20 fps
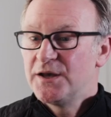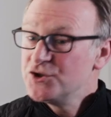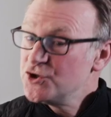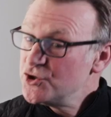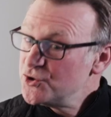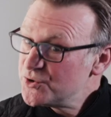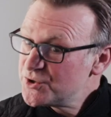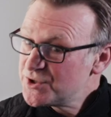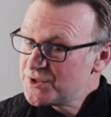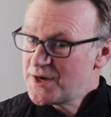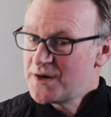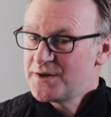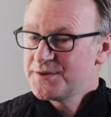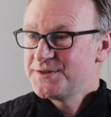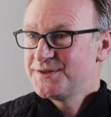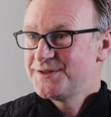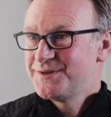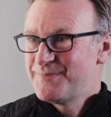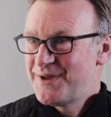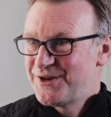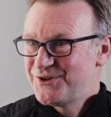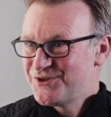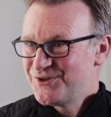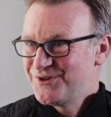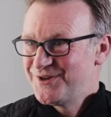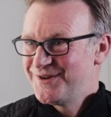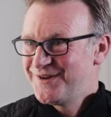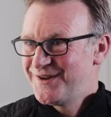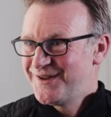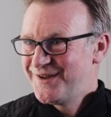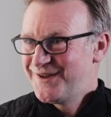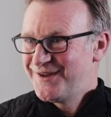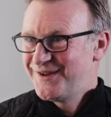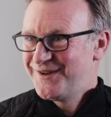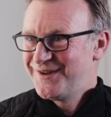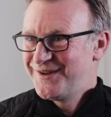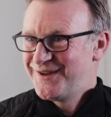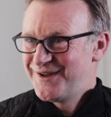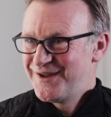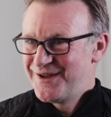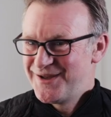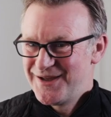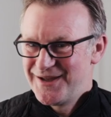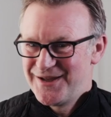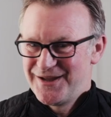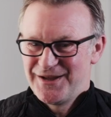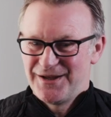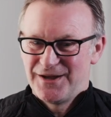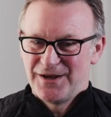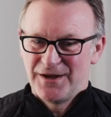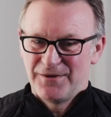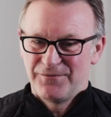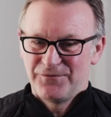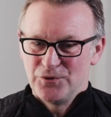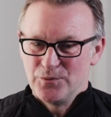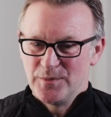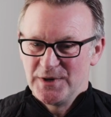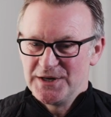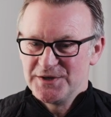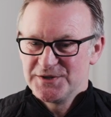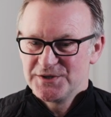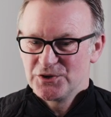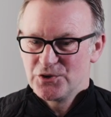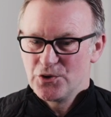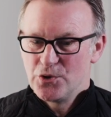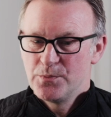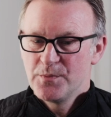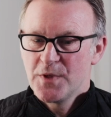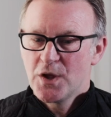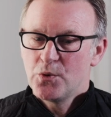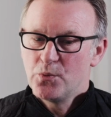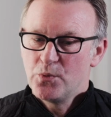you started to mention a few minutes ago,